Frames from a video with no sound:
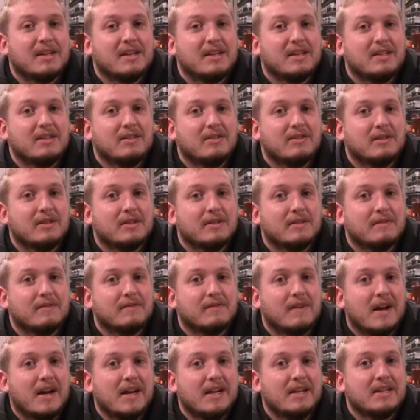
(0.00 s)
You can
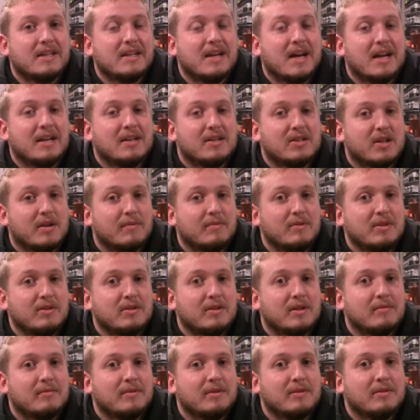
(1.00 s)
find it at
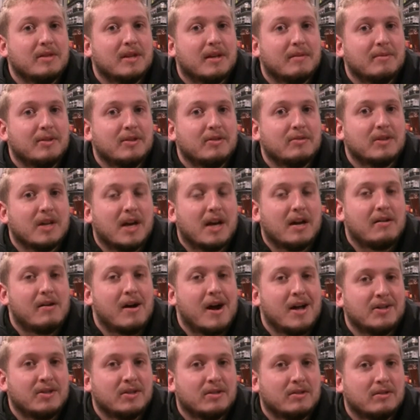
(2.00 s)

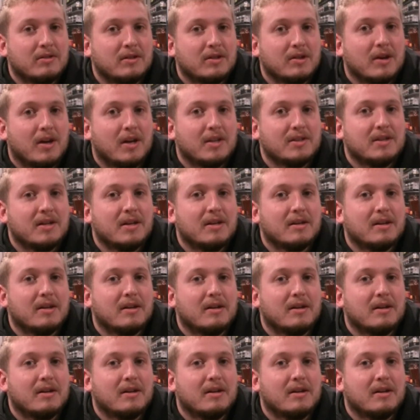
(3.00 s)
www.logicallacrosse.com.